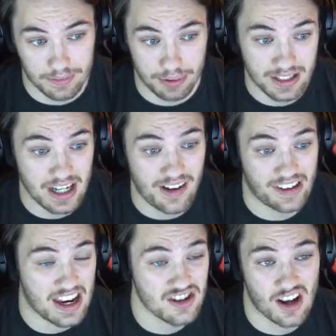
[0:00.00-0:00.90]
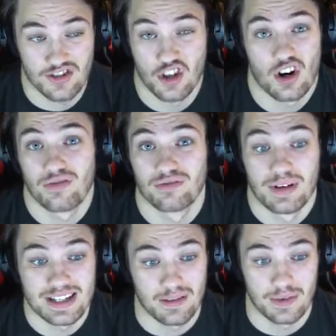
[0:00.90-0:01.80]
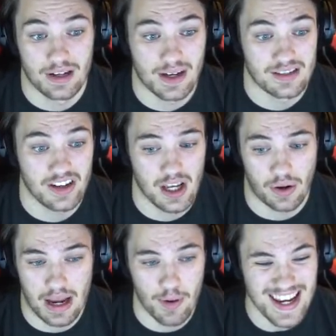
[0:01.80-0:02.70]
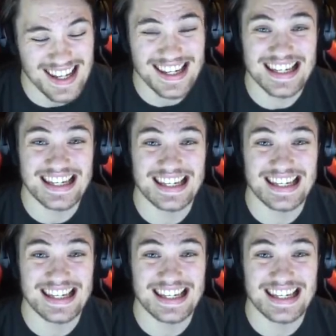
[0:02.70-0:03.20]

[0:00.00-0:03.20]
put the notifications on so you don't miss out on my next video, okay boys?